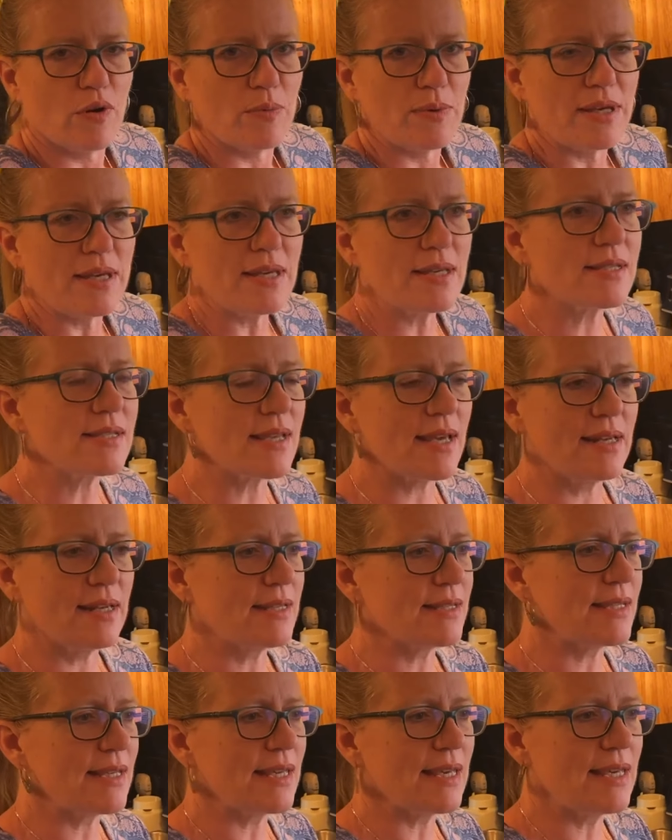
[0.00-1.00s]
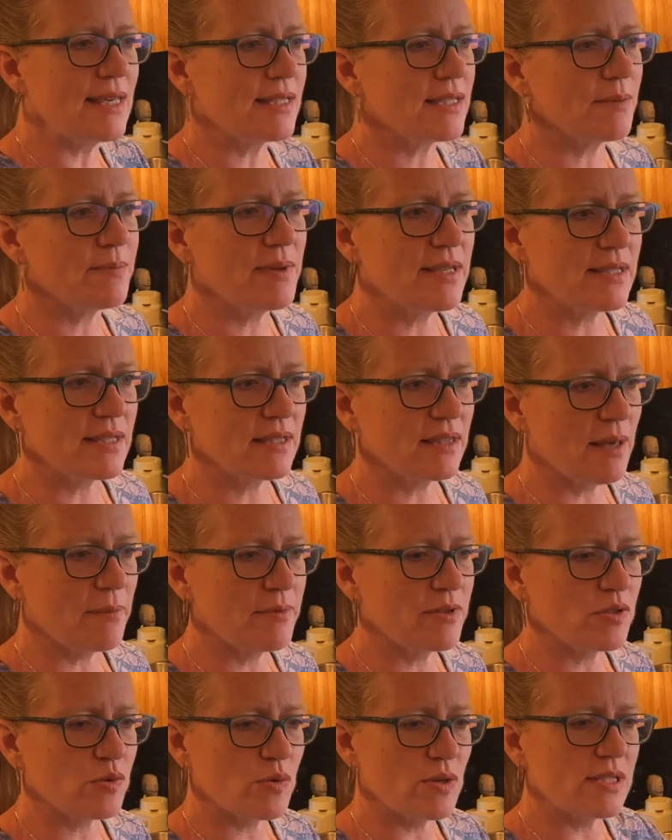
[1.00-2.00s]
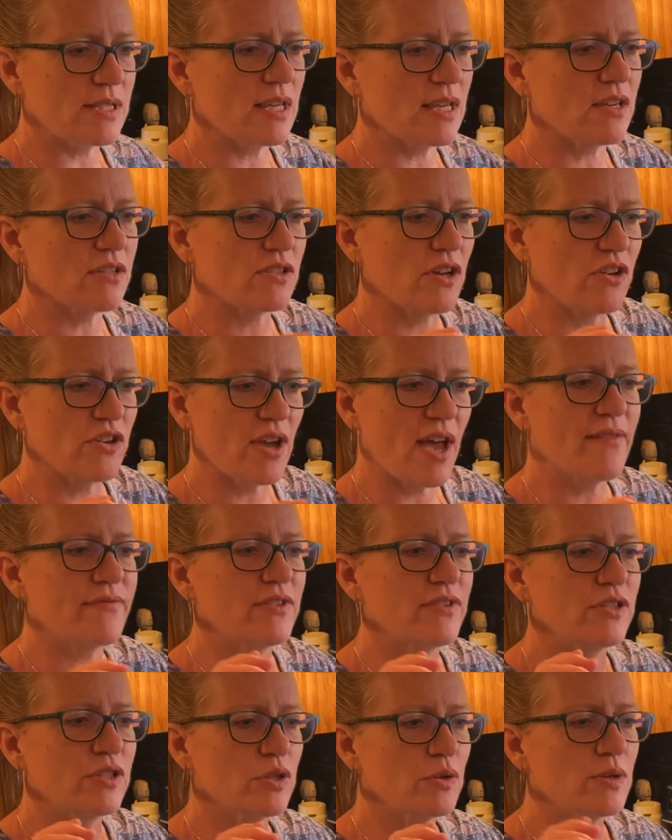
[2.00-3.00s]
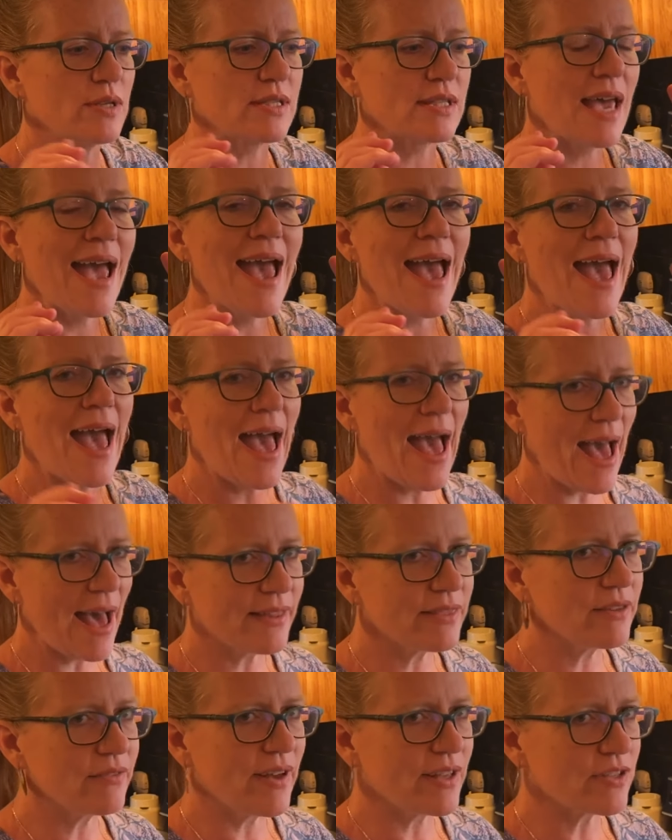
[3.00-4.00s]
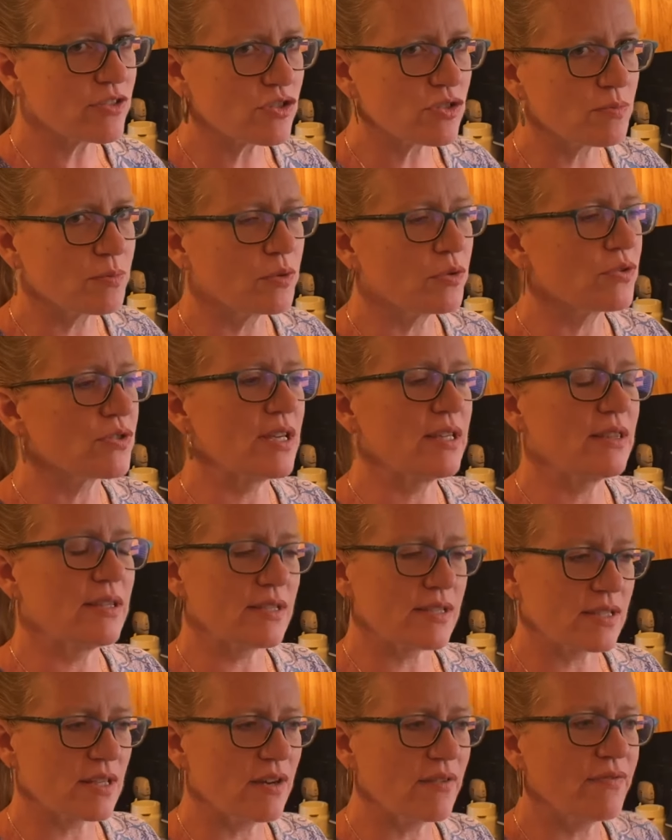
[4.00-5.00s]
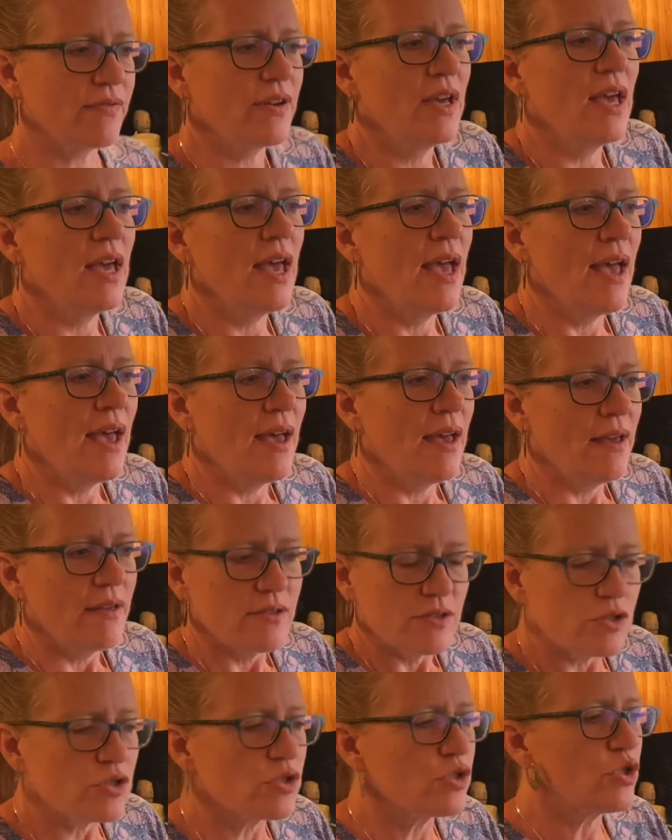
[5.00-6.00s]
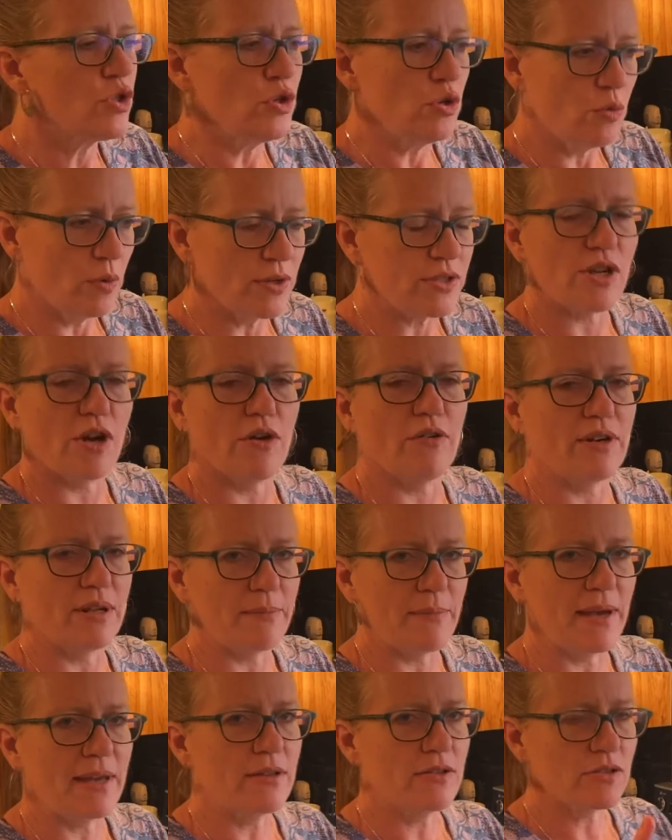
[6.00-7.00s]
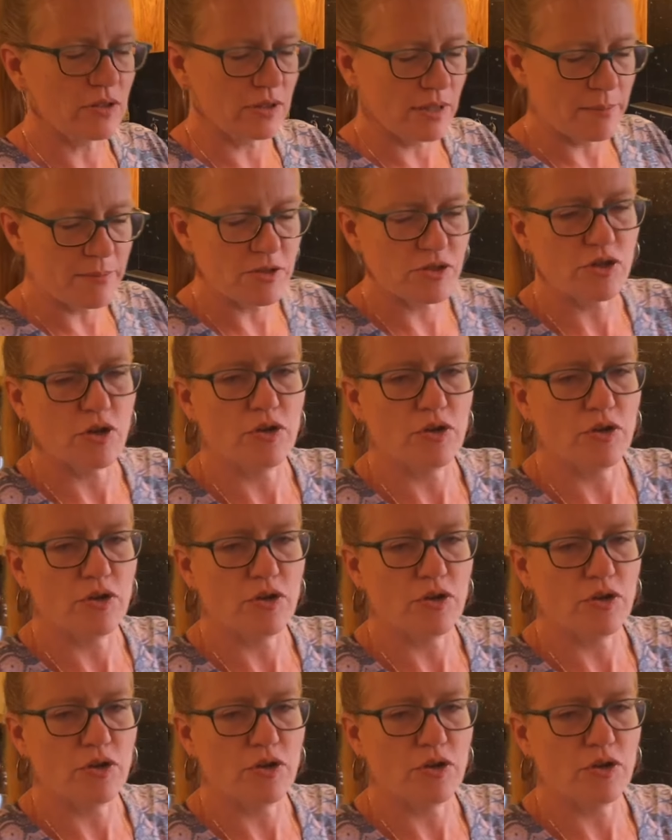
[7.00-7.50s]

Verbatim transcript: weeks and it's easy peasy lemon squeezy because all you have to do is add the vegetables and the stuff to what's already made. Okay. So let me So